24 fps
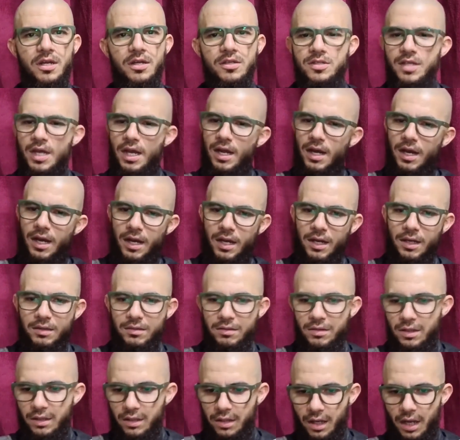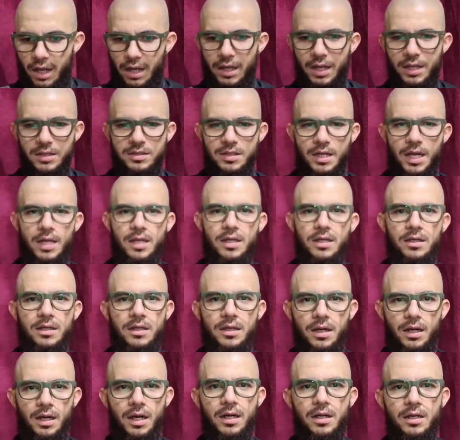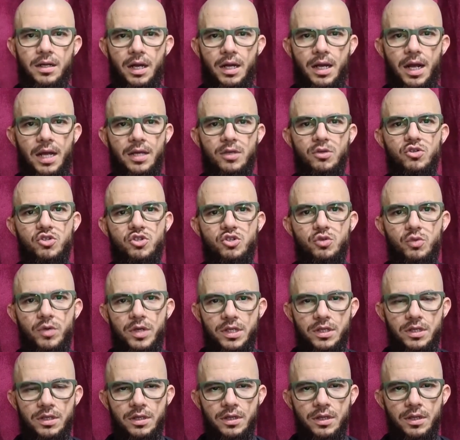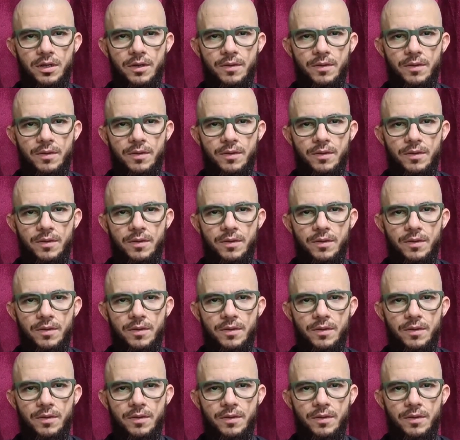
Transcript: Say, khalas, I got used to it.